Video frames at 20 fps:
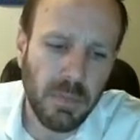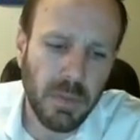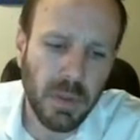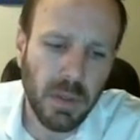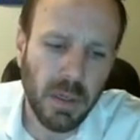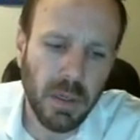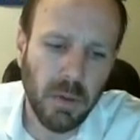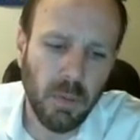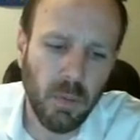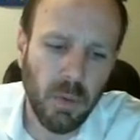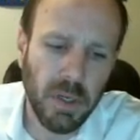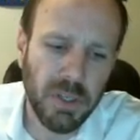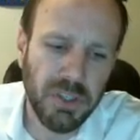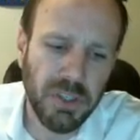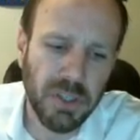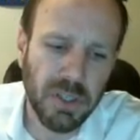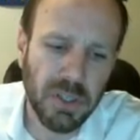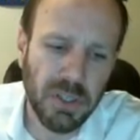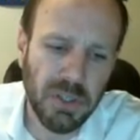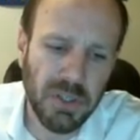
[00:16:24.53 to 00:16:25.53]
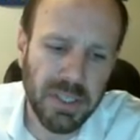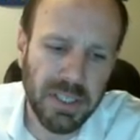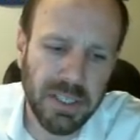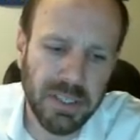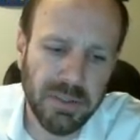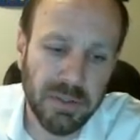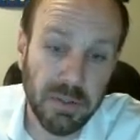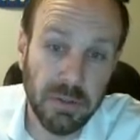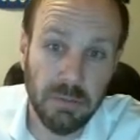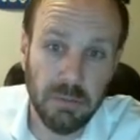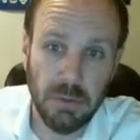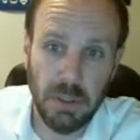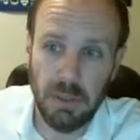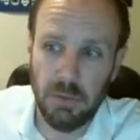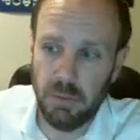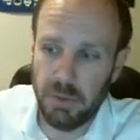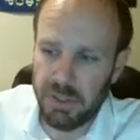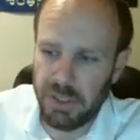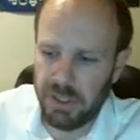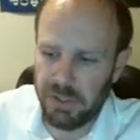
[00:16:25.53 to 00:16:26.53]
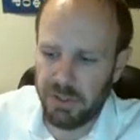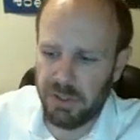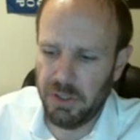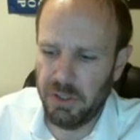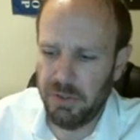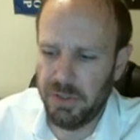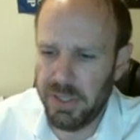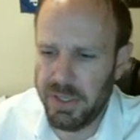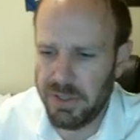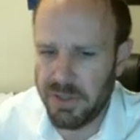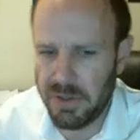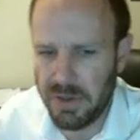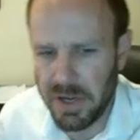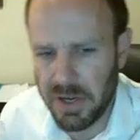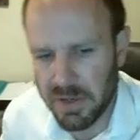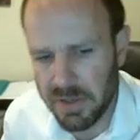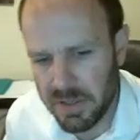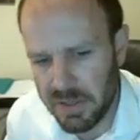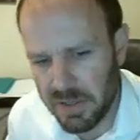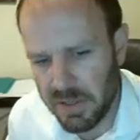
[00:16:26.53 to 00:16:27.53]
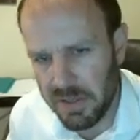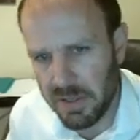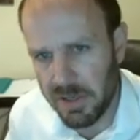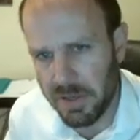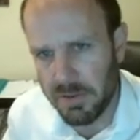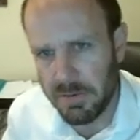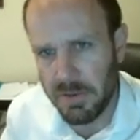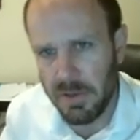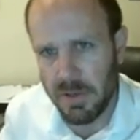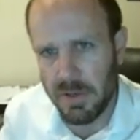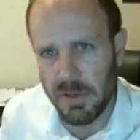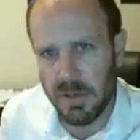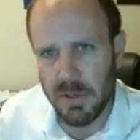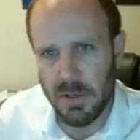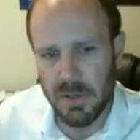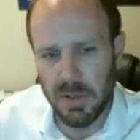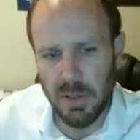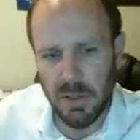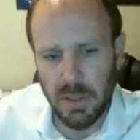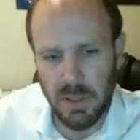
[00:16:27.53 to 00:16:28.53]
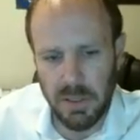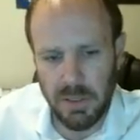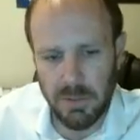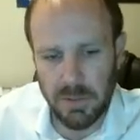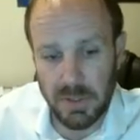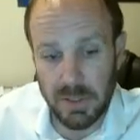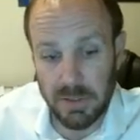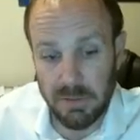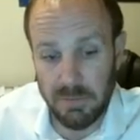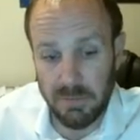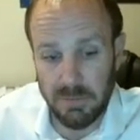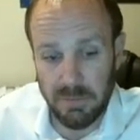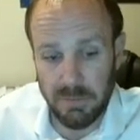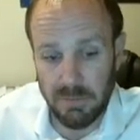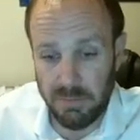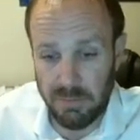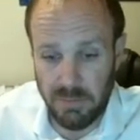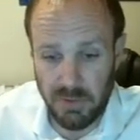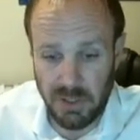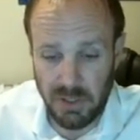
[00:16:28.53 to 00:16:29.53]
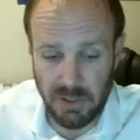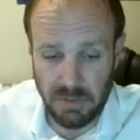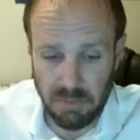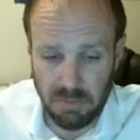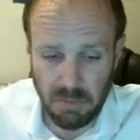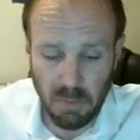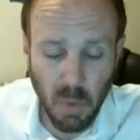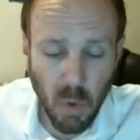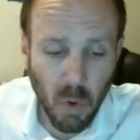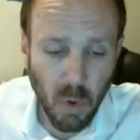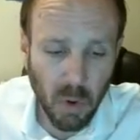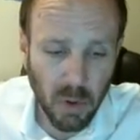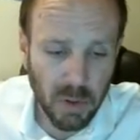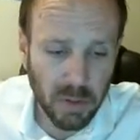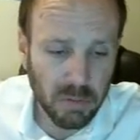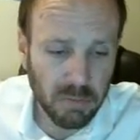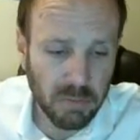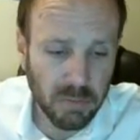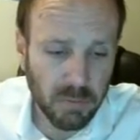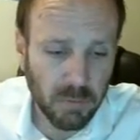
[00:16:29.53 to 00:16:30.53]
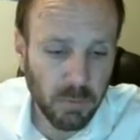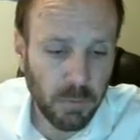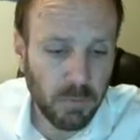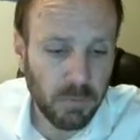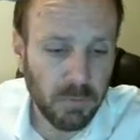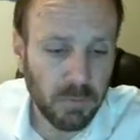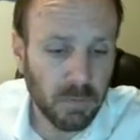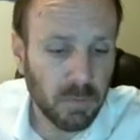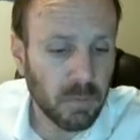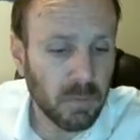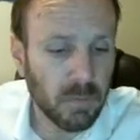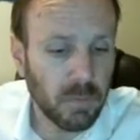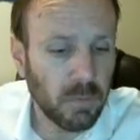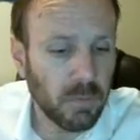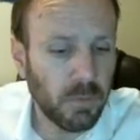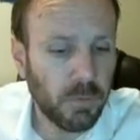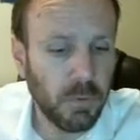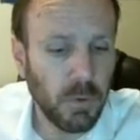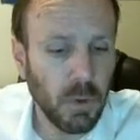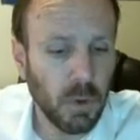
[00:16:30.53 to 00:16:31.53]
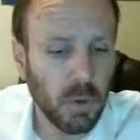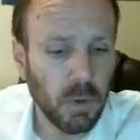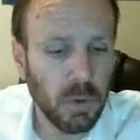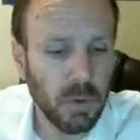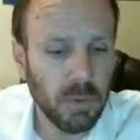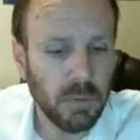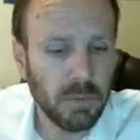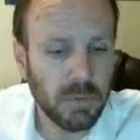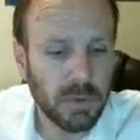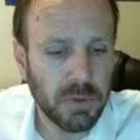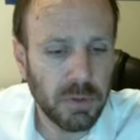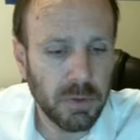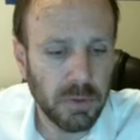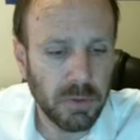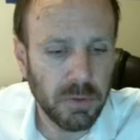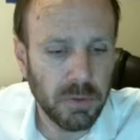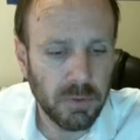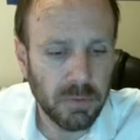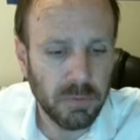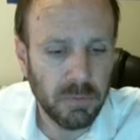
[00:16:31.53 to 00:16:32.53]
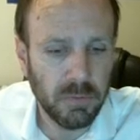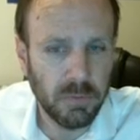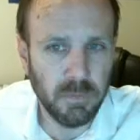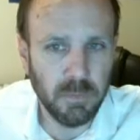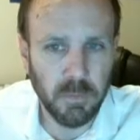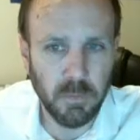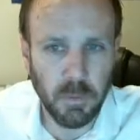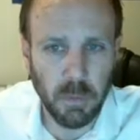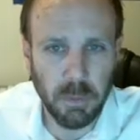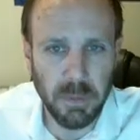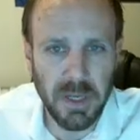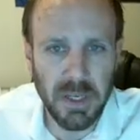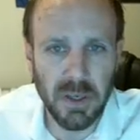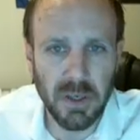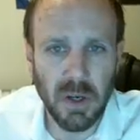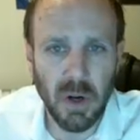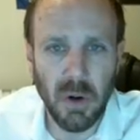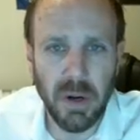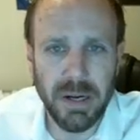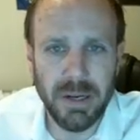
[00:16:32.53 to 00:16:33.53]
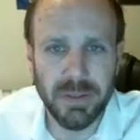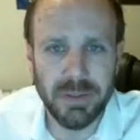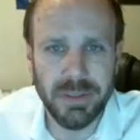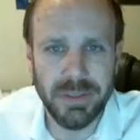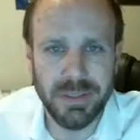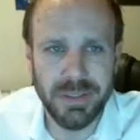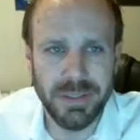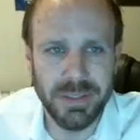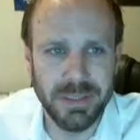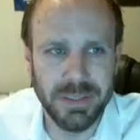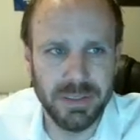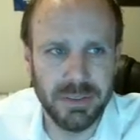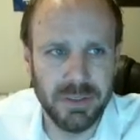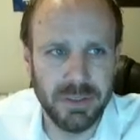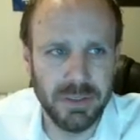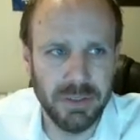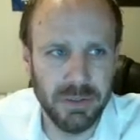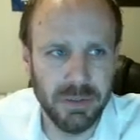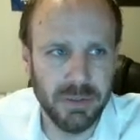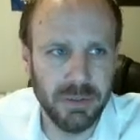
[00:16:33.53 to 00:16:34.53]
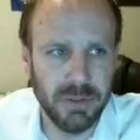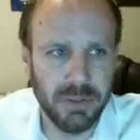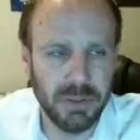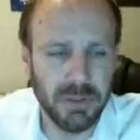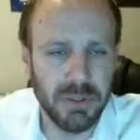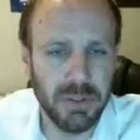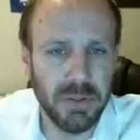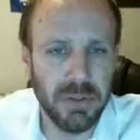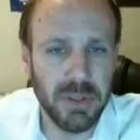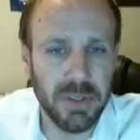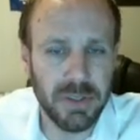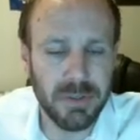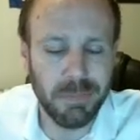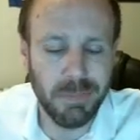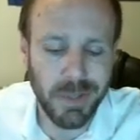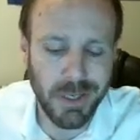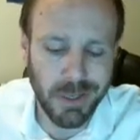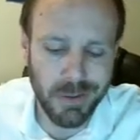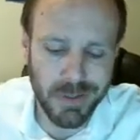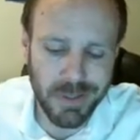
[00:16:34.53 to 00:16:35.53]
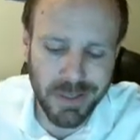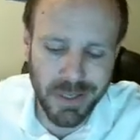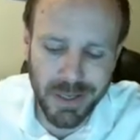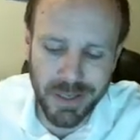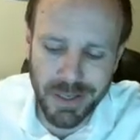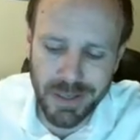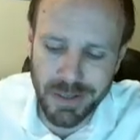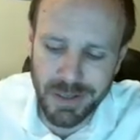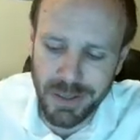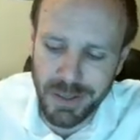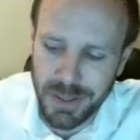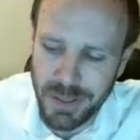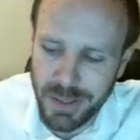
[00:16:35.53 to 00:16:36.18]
watching all that, which I saw yesterday on Sunday, it was just more fuel for me to go out and to do this. But I was thinking,